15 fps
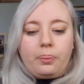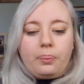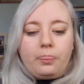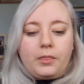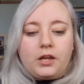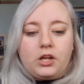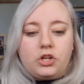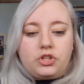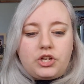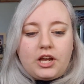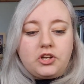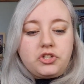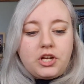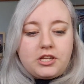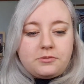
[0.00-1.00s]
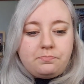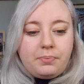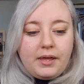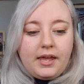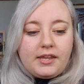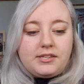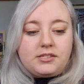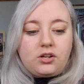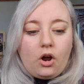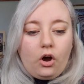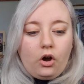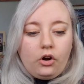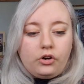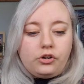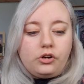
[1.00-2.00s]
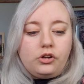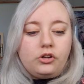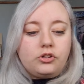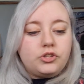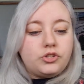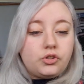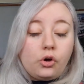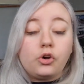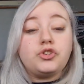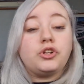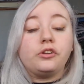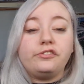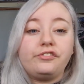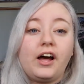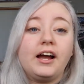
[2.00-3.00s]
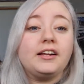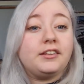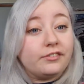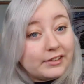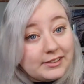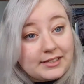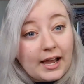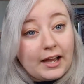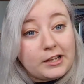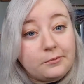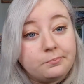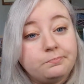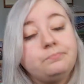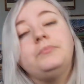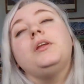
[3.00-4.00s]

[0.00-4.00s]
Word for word: the conjecture is based on social fact of the time.